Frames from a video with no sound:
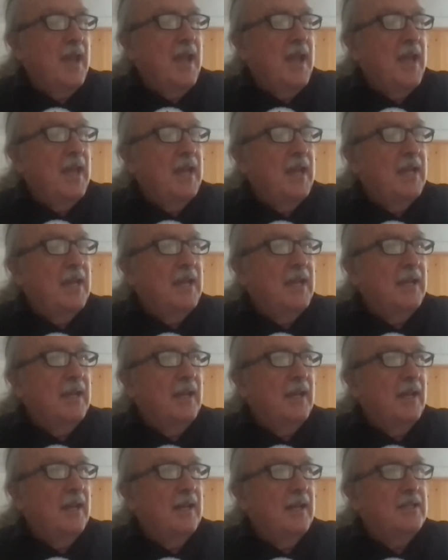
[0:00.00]
And
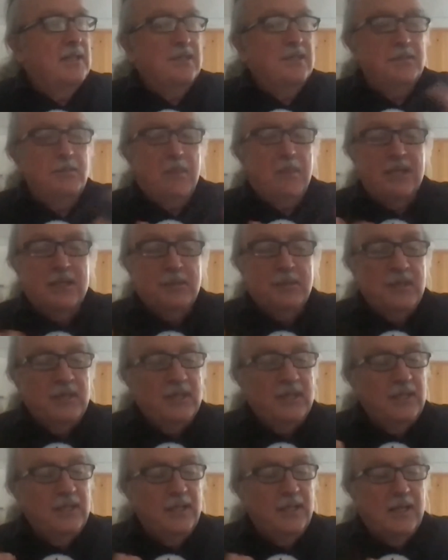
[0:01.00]
it just makes
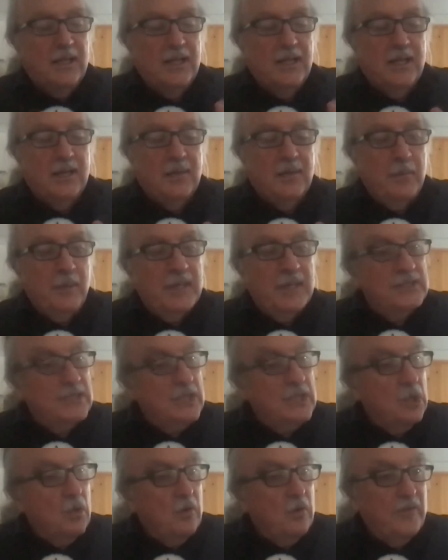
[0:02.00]

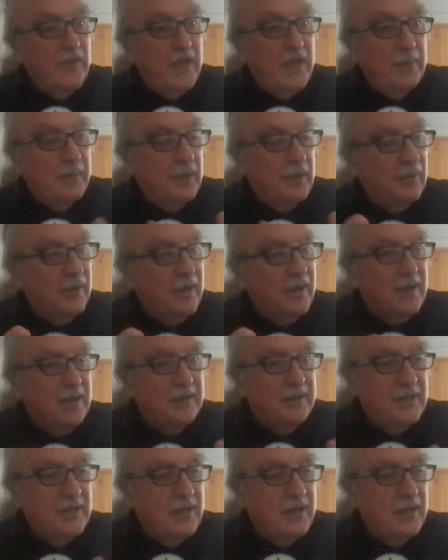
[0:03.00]
our whole family, we all
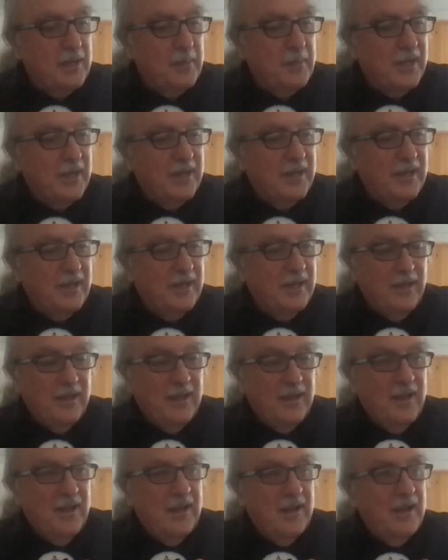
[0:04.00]
talk about it,
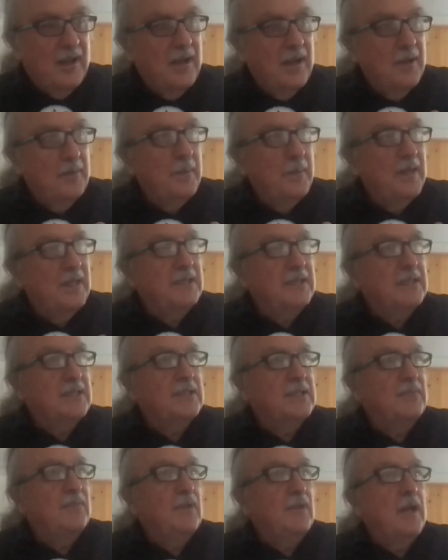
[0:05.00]
makes
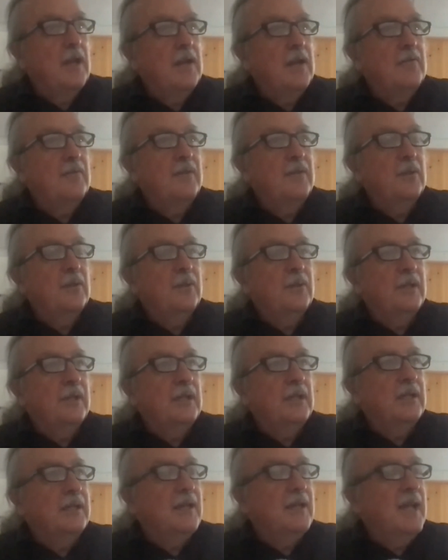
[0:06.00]
us feel really
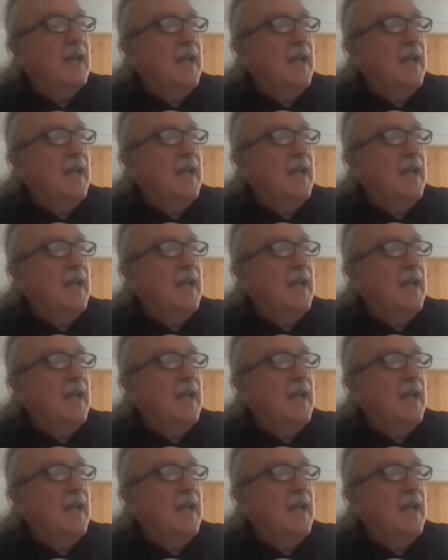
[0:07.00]
good.